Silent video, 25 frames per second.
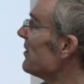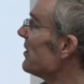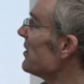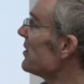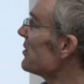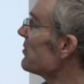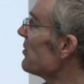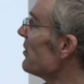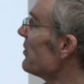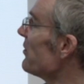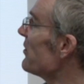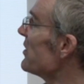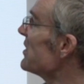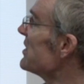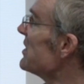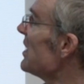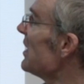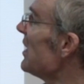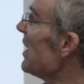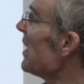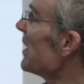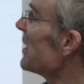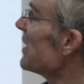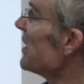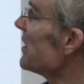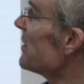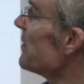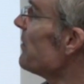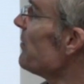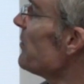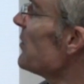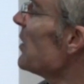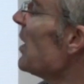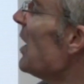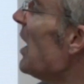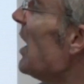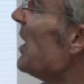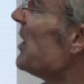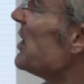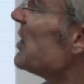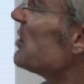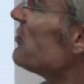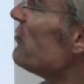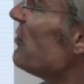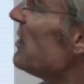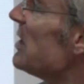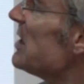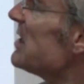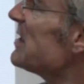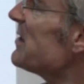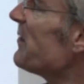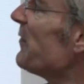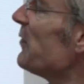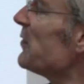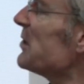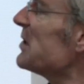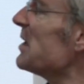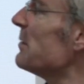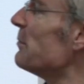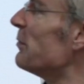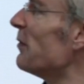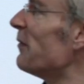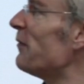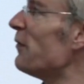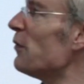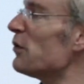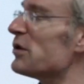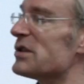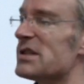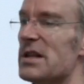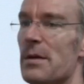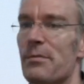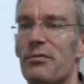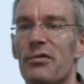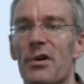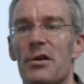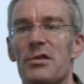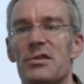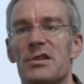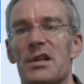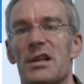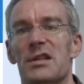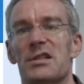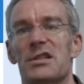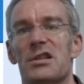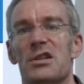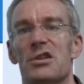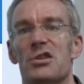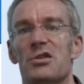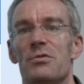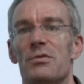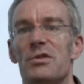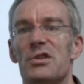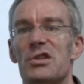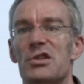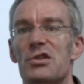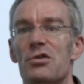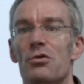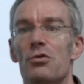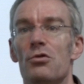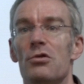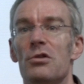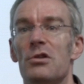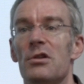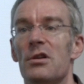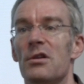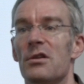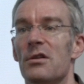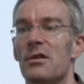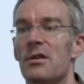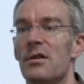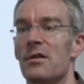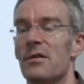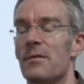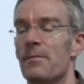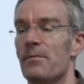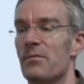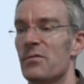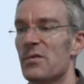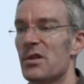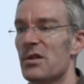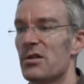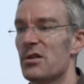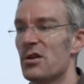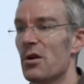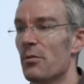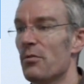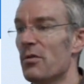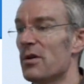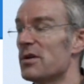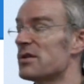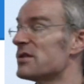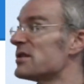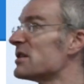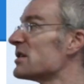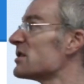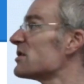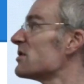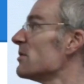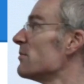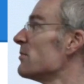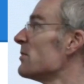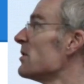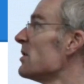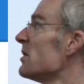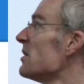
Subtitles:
That's one reason I like it. And it's really simple, 4-step process to install the operating system.